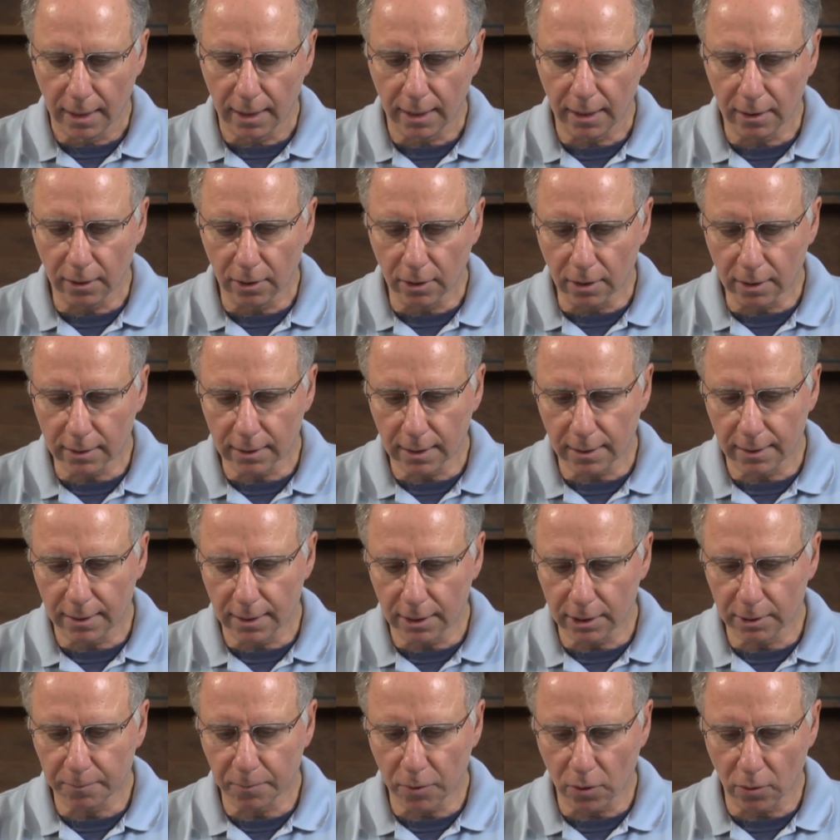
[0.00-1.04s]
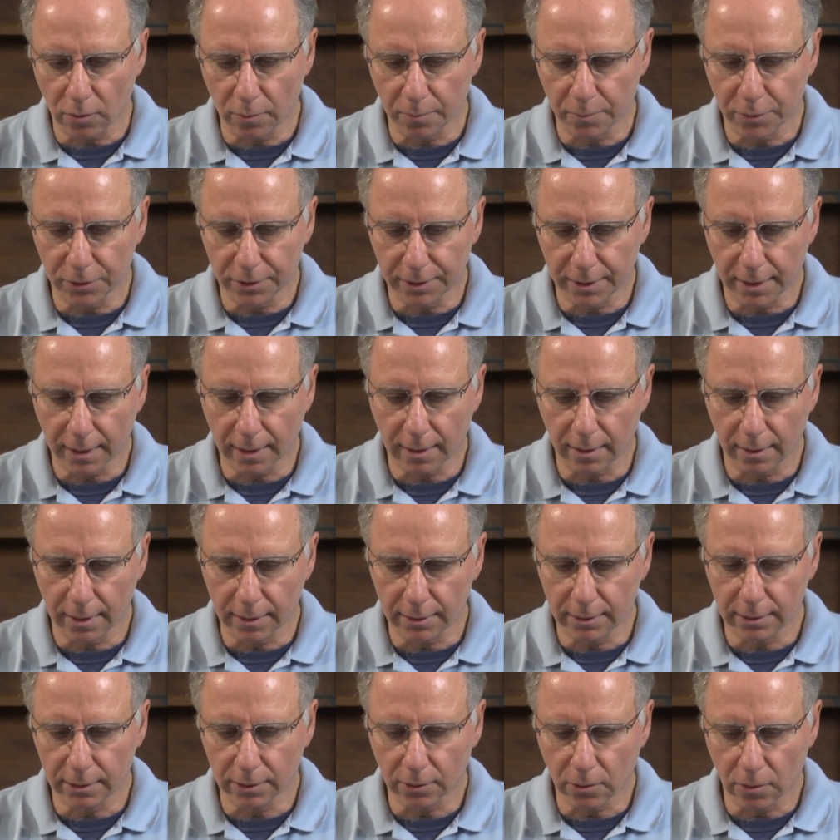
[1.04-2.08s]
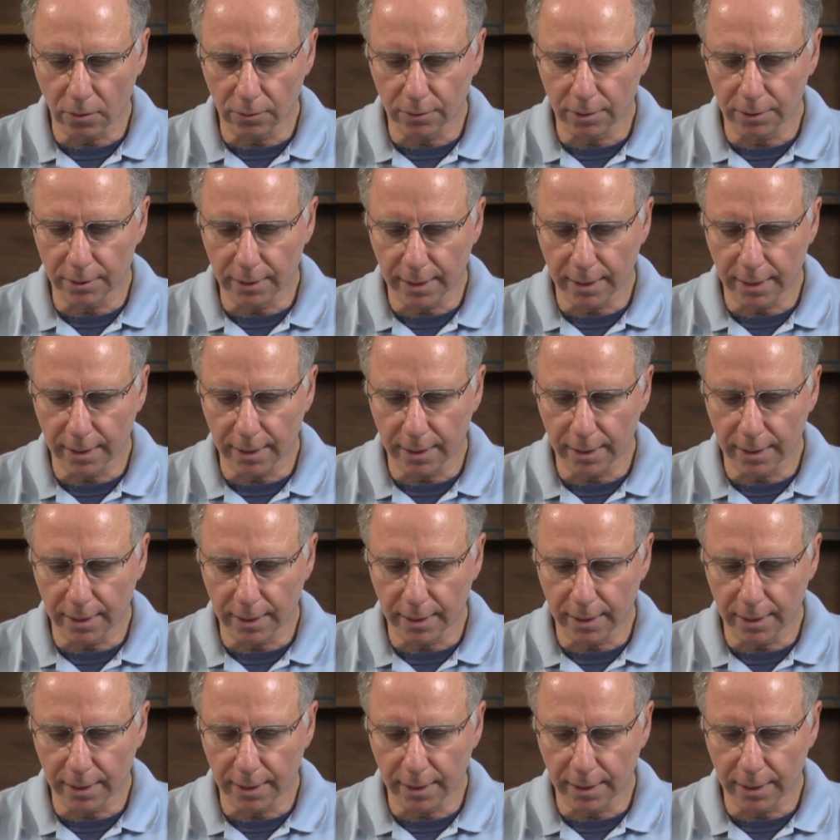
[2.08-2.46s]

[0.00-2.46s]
he looked at this bone in particular. This is called the